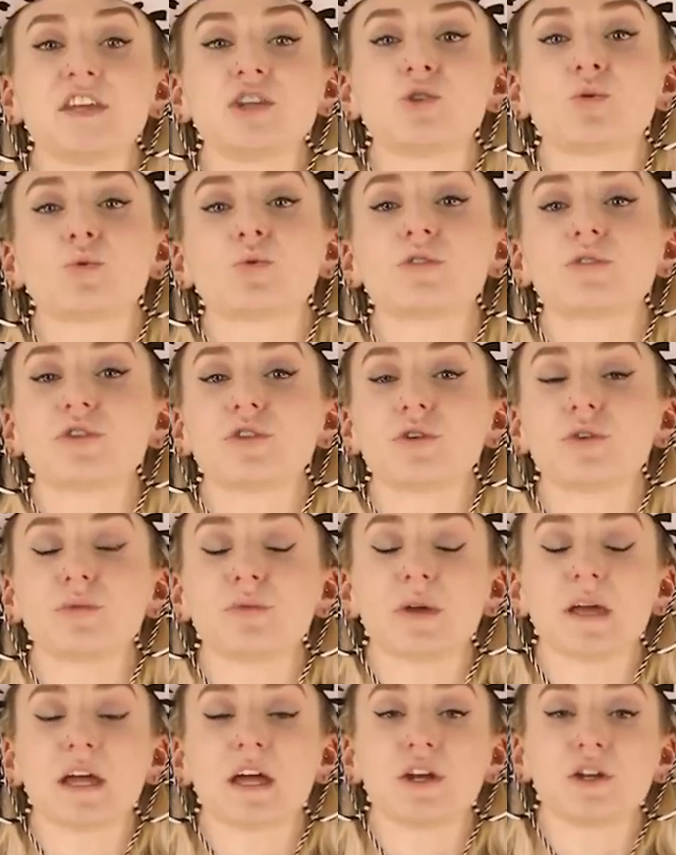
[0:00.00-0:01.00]
the North
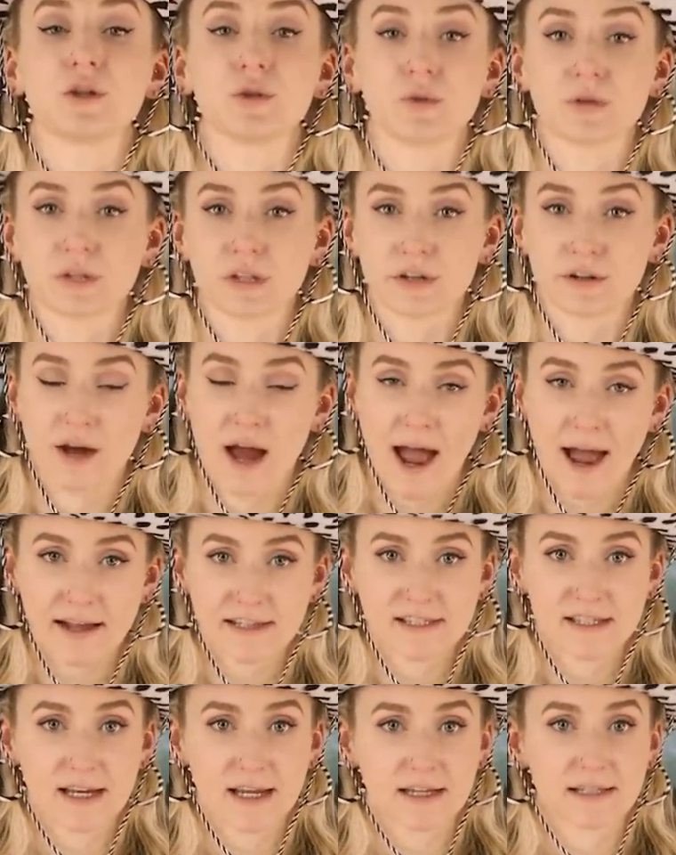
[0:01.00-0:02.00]
Korea nuclear
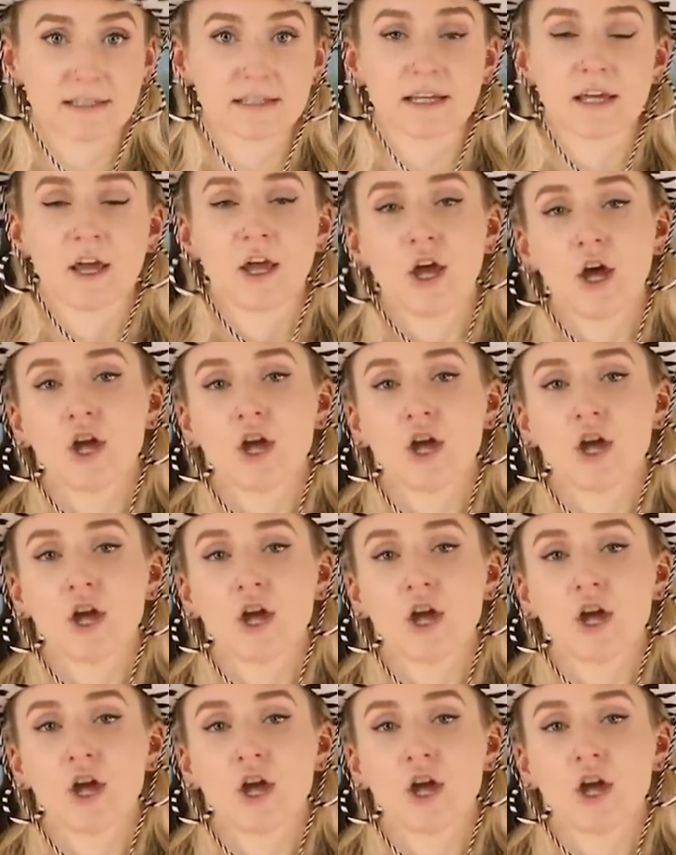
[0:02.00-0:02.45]
accident.